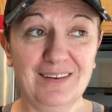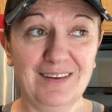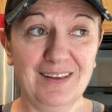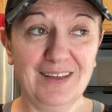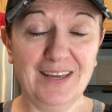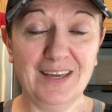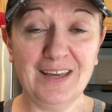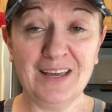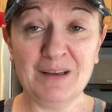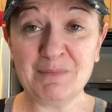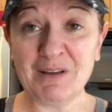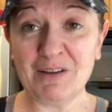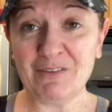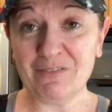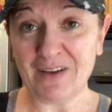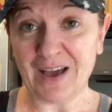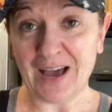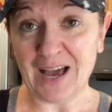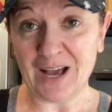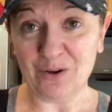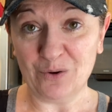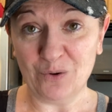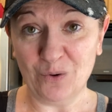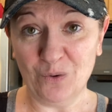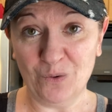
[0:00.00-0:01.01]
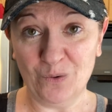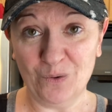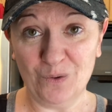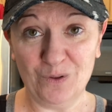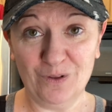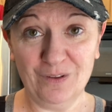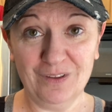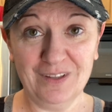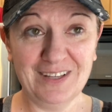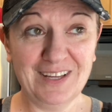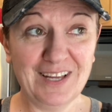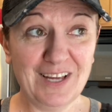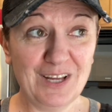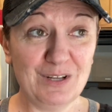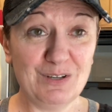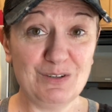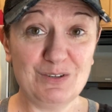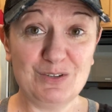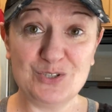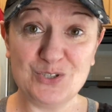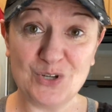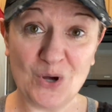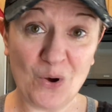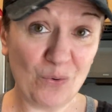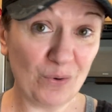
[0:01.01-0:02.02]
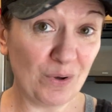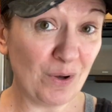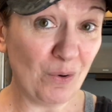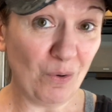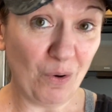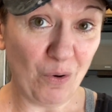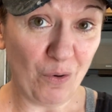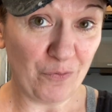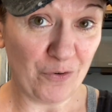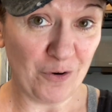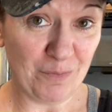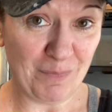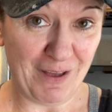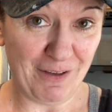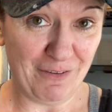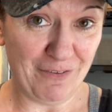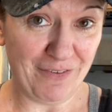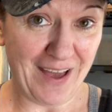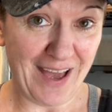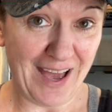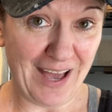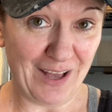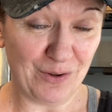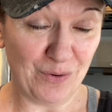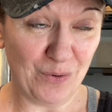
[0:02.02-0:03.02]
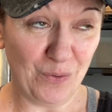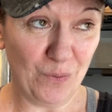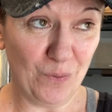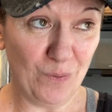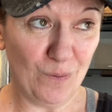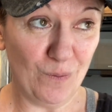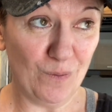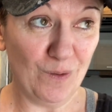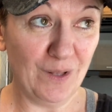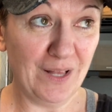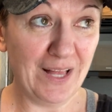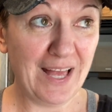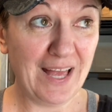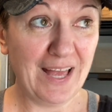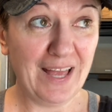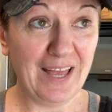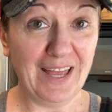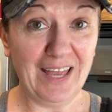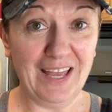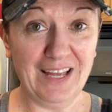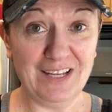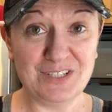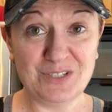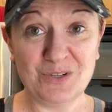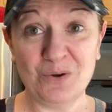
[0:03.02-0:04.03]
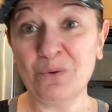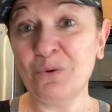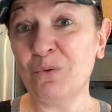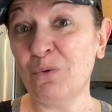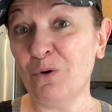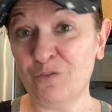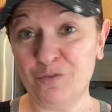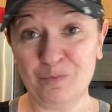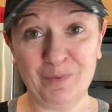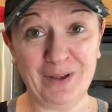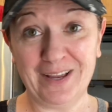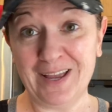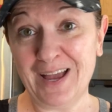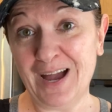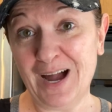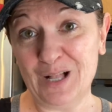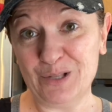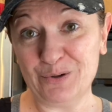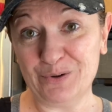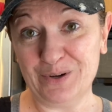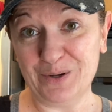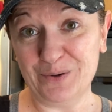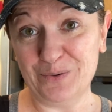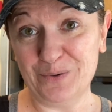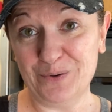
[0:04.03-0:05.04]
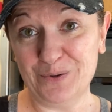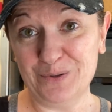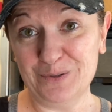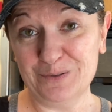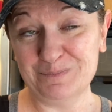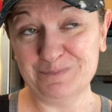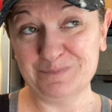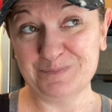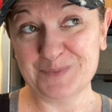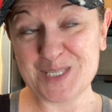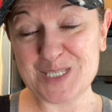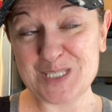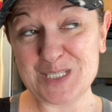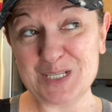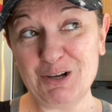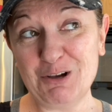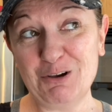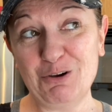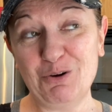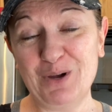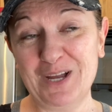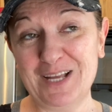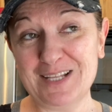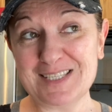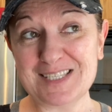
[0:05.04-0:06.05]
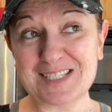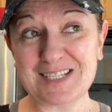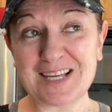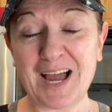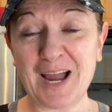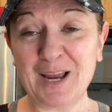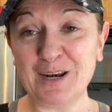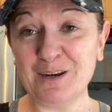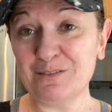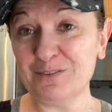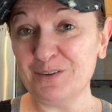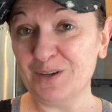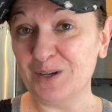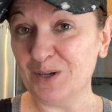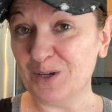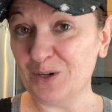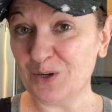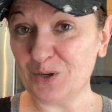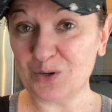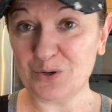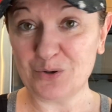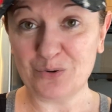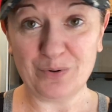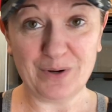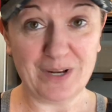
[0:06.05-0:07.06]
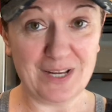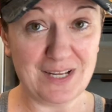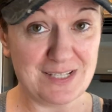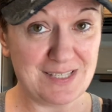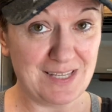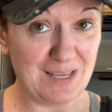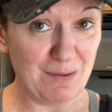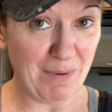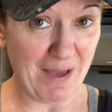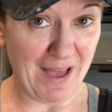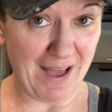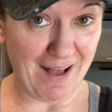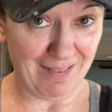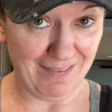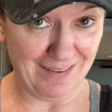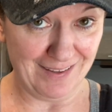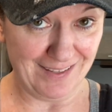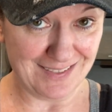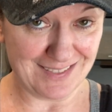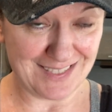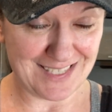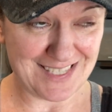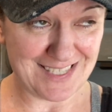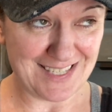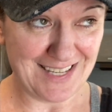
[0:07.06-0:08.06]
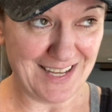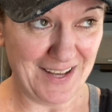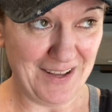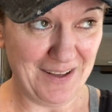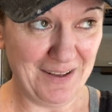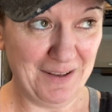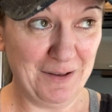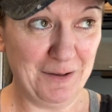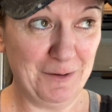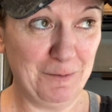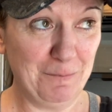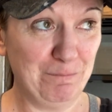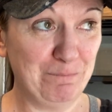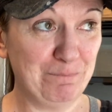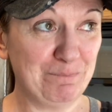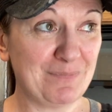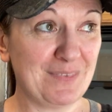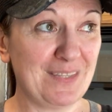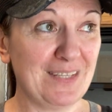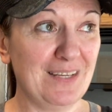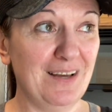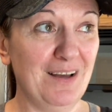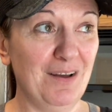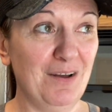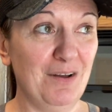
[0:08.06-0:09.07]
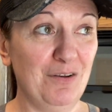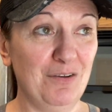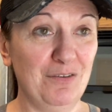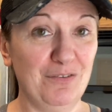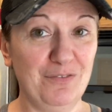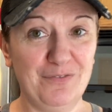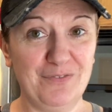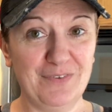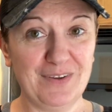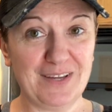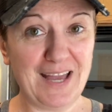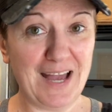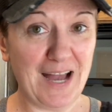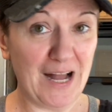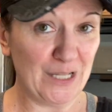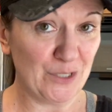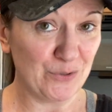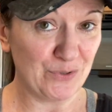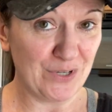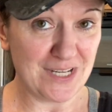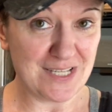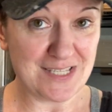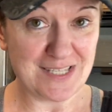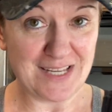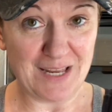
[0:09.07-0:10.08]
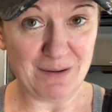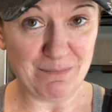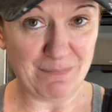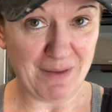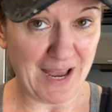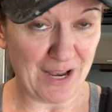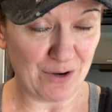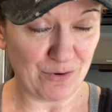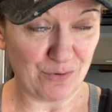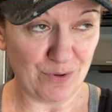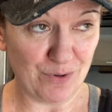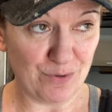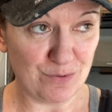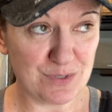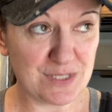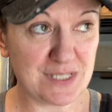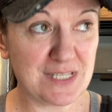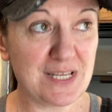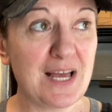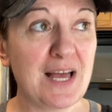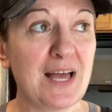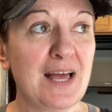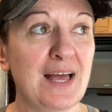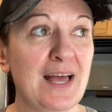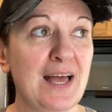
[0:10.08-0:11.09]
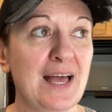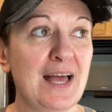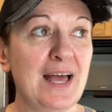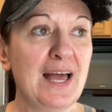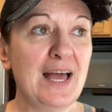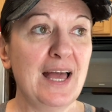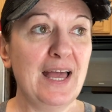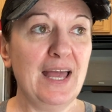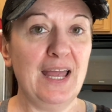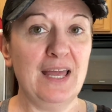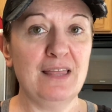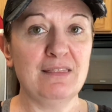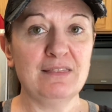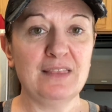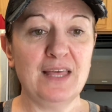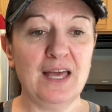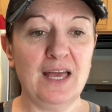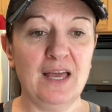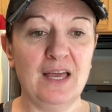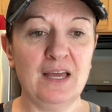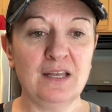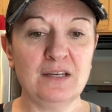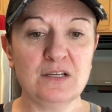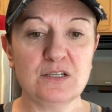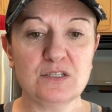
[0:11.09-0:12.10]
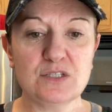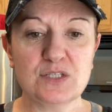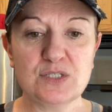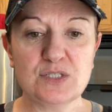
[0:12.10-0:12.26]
hit my fat goal, don't go over my fat goal, and don't go over my calorie goal. So it's kind of a crazy balance of calories and macros. And then,